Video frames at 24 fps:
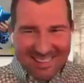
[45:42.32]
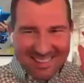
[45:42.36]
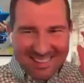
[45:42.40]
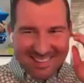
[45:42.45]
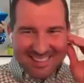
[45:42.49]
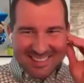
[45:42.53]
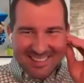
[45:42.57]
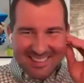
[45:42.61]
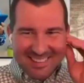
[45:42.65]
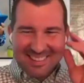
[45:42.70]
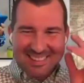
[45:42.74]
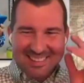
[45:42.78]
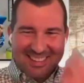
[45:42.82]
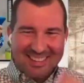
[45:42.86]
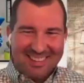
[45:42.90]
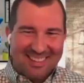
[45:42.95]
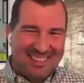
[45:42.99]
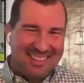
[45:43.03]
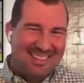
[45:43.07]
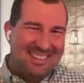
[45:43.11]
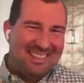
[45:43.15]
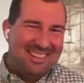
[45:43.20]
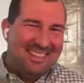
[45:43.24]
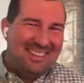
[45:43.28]
That
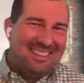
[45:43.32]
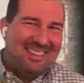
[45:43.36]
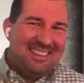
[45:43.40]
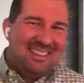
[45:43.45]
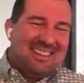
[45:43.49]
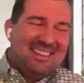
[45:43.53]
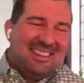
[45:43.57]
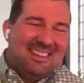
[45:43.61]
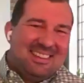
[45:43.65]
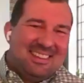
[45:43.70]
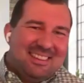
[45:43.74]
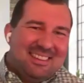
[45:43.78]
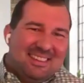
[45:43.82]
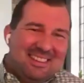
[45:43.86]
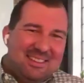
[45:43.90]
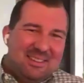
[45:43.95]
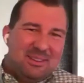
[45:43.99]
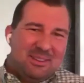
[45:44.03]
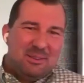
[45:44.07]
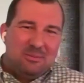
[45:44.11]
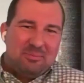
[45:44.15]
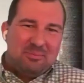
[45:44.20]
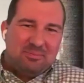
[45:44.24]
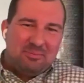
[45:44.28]
Tracy just
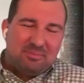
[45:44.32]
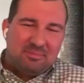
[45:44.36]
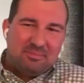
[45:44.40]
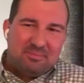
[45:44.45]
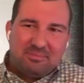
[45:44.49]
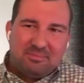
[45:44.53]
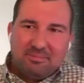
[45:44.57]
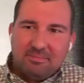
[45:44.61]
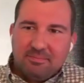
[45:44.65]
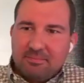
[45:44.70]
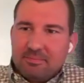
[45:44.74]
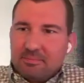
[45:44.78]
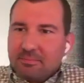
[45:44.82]
asked the question, and I want